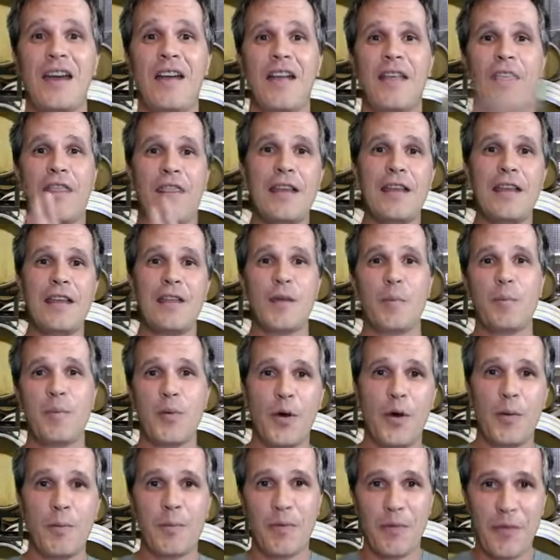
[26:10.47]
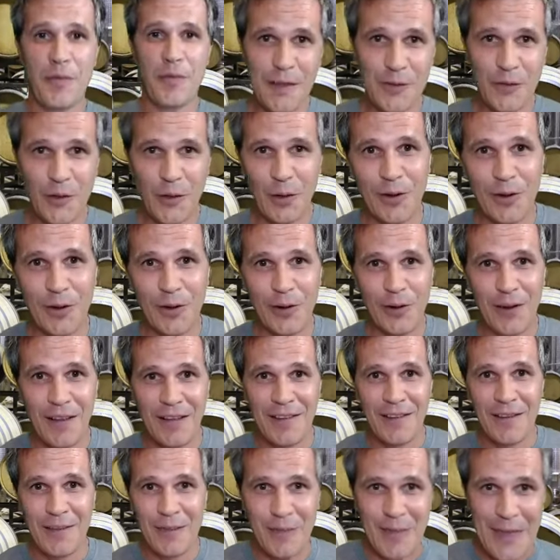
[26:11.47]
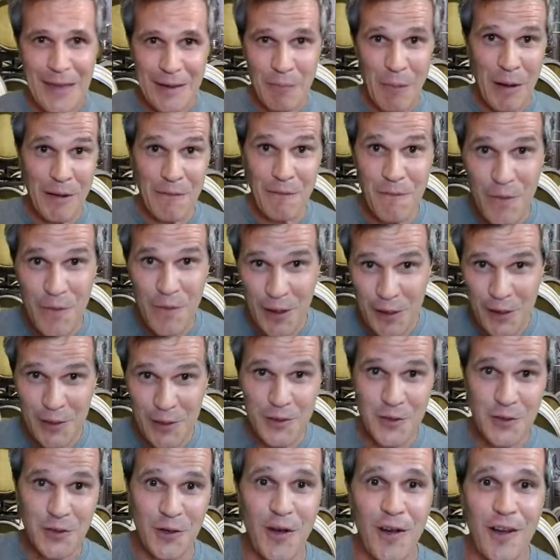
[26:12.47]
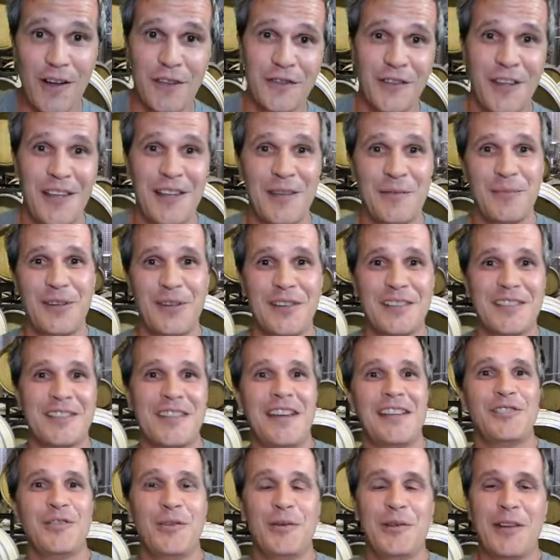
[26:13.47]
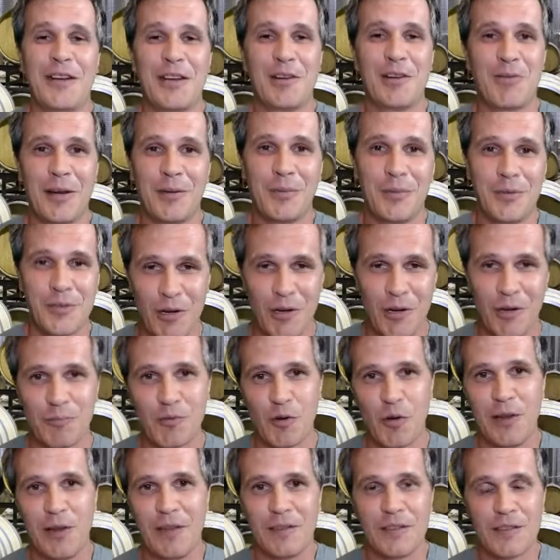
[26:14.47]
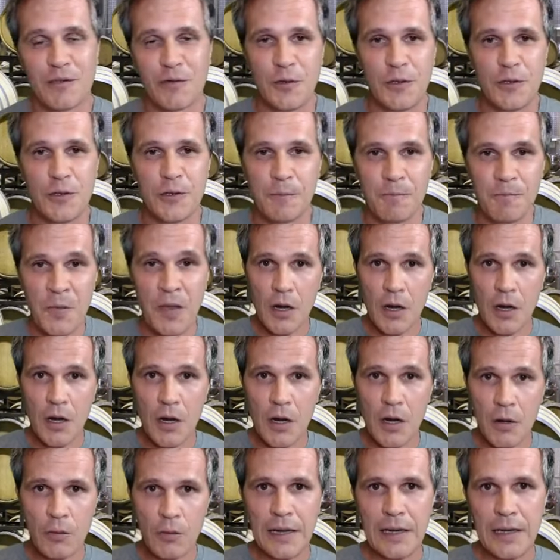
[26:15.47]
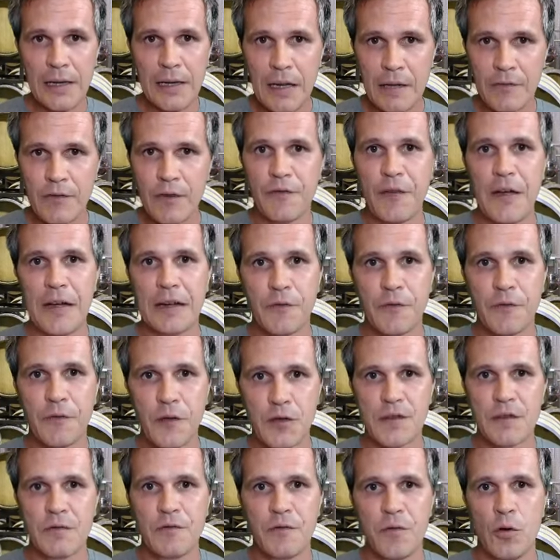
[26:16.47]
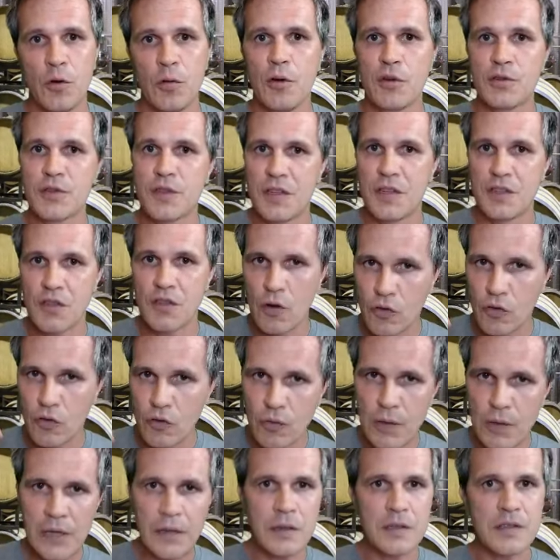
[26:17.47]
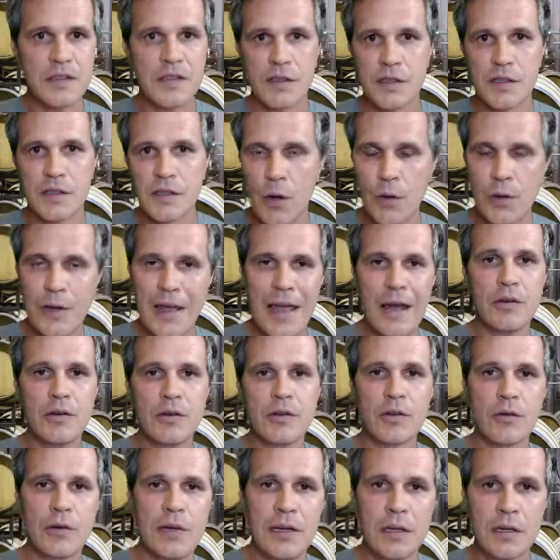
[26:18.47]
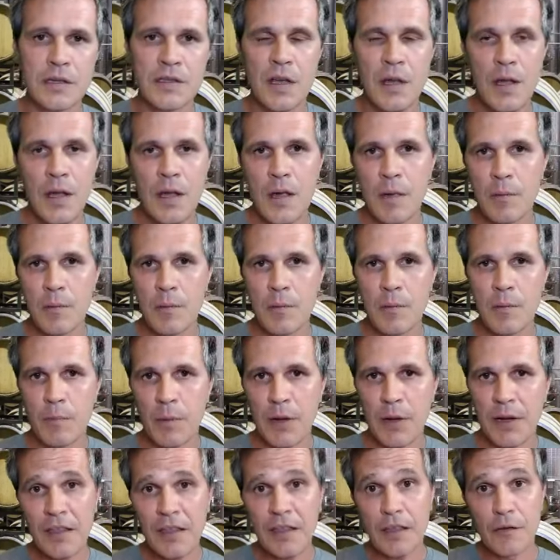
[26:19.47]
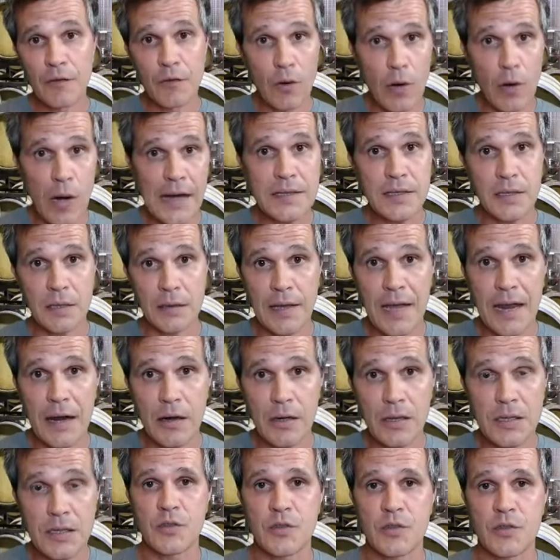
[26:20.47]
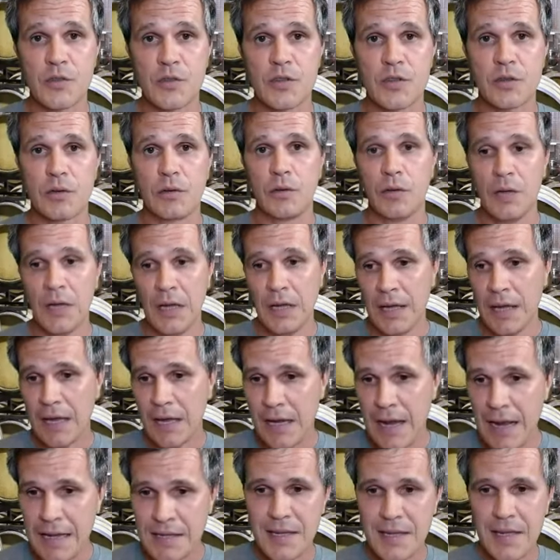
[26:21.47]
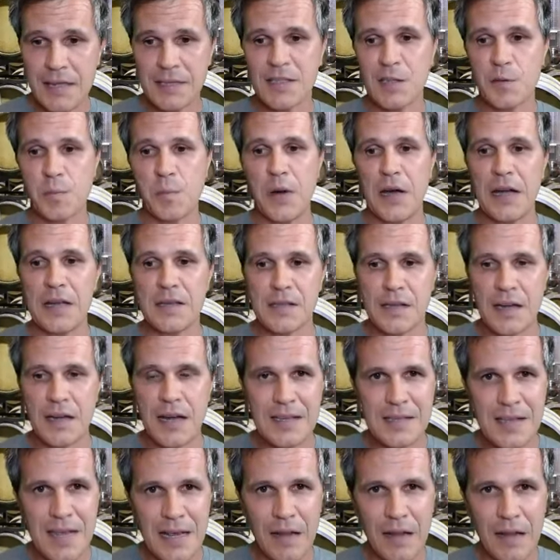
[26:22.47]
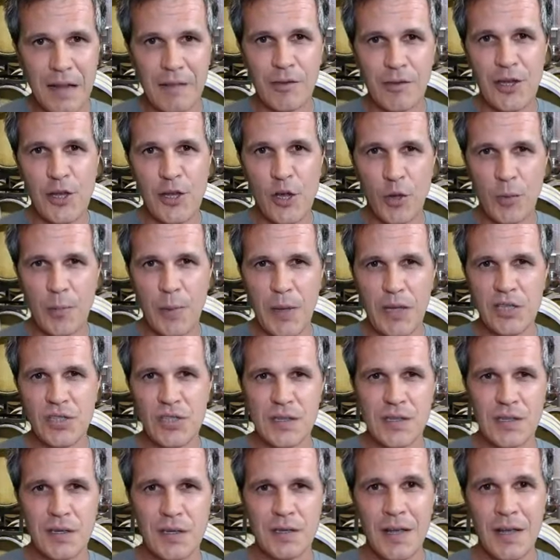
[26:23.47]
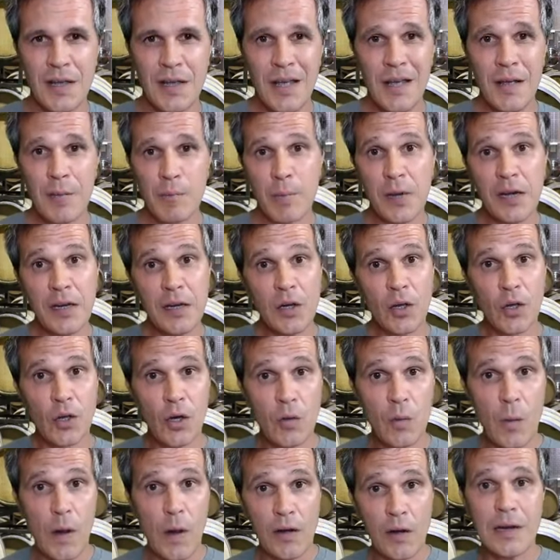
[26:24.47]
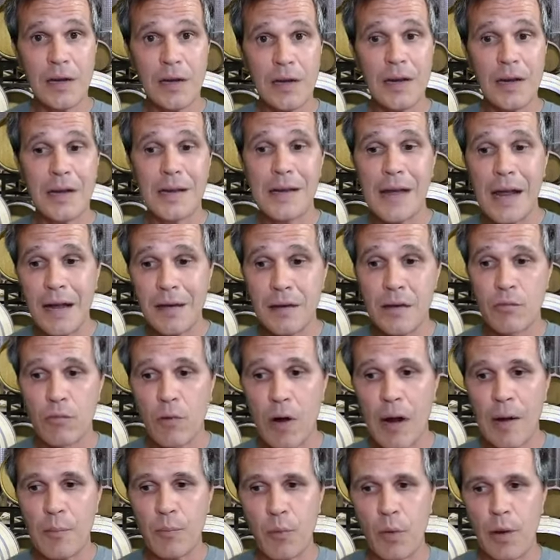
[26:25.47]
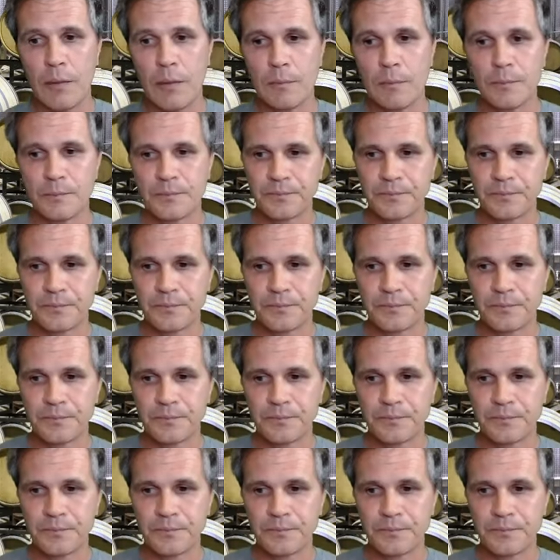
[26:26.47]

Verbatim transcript: Thank the Pope, thank the Lord, thank my vineyard staff because they do an incredible job growing this fruit. So I really love the fact, first and foremost, there's no greenness, there's no inherent greenness, but I think the varietal character comes through. It has that spice, it has that lovely herbaceousness, but in a good way, not in an underripe way.